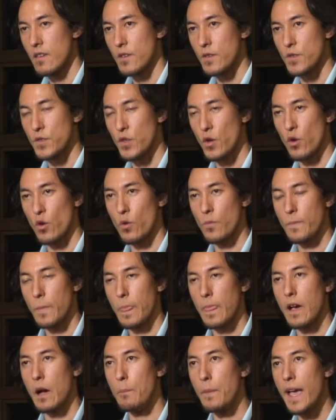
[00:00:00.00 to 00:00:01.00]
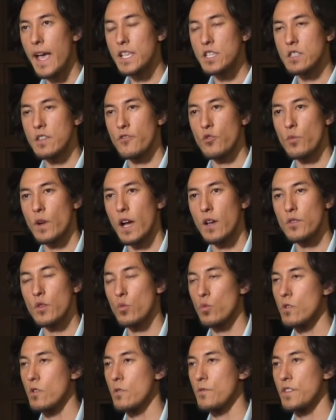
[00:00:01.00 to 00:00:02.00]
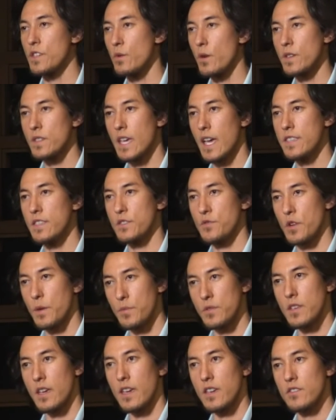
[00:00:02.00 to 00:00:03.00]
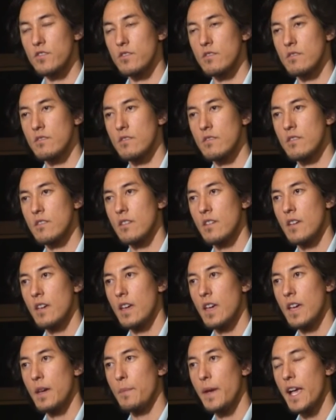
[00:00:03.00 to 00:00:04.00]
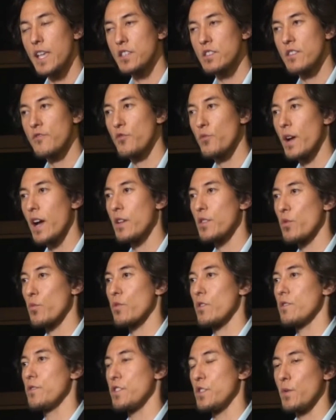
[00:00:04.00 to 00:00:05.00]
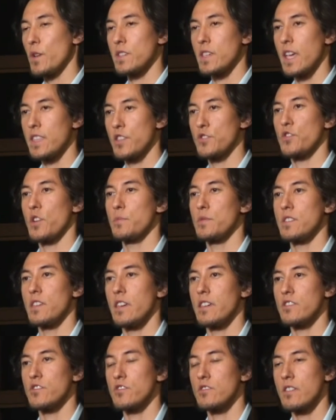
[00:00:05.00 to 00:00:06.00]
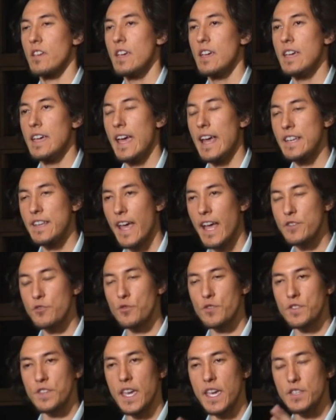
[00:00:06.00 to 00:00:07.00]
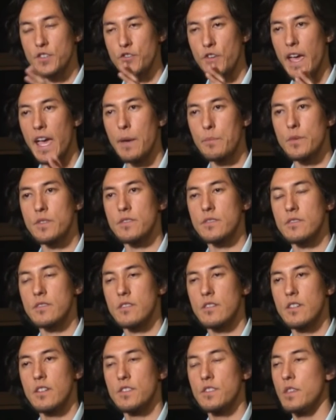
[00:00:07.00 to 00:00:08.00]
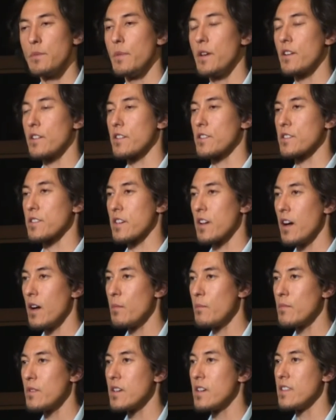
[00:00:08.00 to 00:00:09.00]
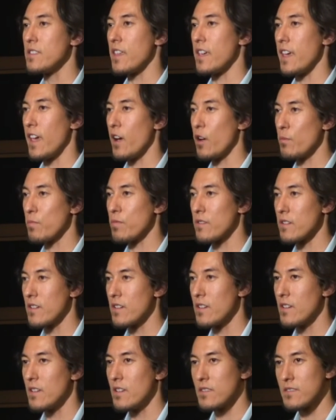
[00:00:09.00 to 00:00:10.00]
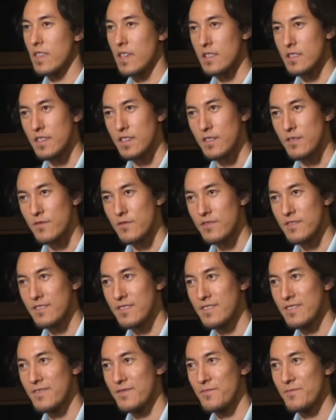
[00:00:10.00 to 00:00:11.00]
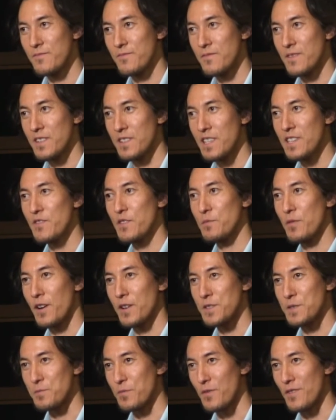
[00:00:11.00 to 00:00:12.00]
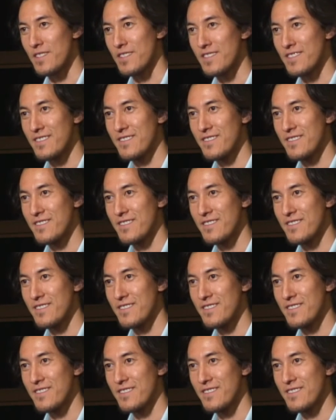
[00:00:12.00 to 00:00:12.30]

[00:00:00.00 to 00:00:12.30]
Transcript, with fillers: So imagine if around the world the U.S. had this reputation. Imagine if around the world the U.S. had this reputation. A natural disaster happens, the Americans come, they help, they leave. Leaving part's important.